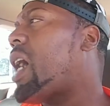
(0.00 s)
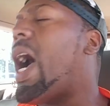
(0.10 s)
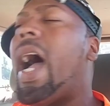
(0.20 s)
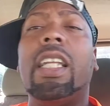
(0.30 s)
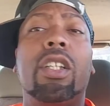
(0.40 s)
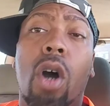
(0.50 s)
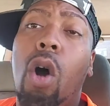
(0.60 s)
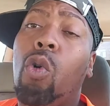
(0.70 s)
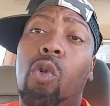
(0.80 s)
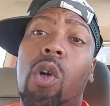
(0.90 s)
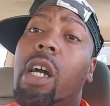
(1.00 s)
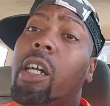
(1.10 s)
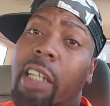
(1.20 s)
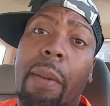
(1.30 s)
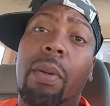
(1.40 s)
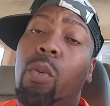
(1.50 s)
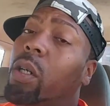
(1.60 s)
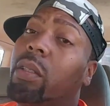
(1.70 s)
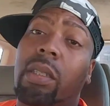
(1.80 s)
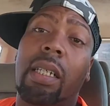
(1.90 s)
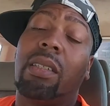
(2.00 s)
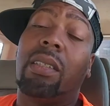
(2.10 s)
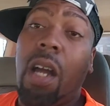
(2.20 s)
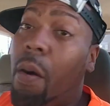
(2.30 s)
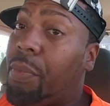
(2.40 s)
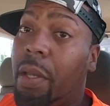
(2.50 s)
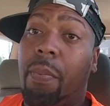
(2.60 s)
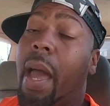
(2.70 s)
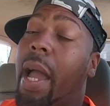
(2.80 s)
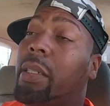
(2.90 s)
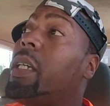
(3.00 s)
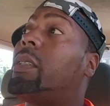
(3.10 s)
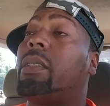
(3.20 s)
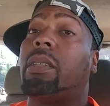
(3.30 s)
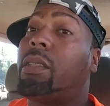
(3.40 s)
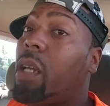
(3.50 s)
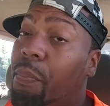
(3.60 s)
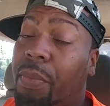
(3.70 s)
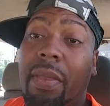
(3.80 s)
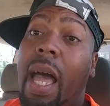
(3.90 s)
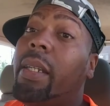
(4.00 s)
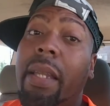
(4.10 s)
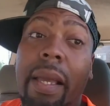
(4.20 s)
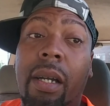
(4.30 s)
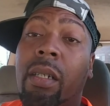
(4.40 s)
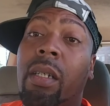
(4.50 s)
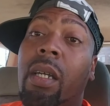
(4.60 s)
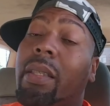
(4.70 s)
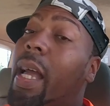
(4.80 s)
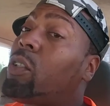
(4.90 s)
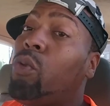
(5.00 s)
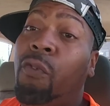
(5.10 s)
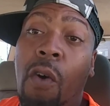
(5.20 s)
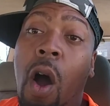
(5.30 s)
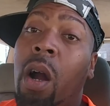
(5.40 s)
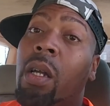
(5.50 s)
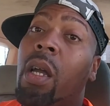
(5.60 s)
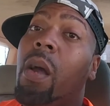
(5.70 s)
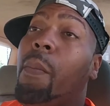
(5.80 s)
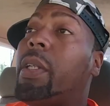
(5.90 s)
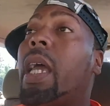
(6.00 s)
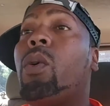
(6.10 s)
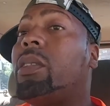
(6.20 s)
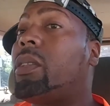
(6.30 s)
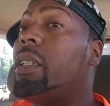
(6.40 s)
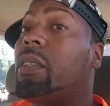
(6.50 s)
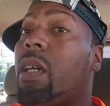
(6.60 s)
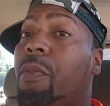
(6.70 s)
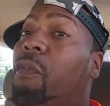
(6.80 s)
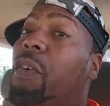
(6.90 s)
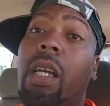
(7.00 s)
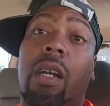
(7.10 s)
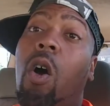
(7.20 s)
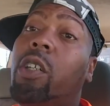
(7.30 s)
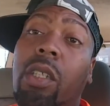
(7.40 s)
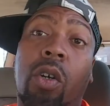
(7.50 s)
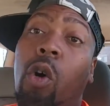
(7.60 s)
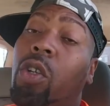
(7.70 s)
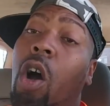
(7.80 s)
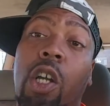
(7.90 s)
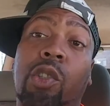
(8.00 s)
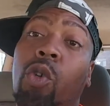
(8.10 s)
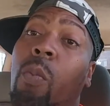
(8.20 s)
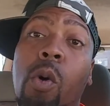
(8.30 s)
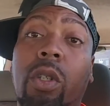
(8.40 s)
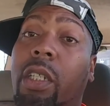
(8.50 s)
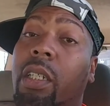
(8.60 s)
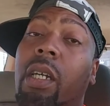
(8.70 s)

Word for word: I know they be wanting to say something back. Just something. Not nigga. That's too far. But they want to say something. Don't forget Costa called Arsenal a moolie.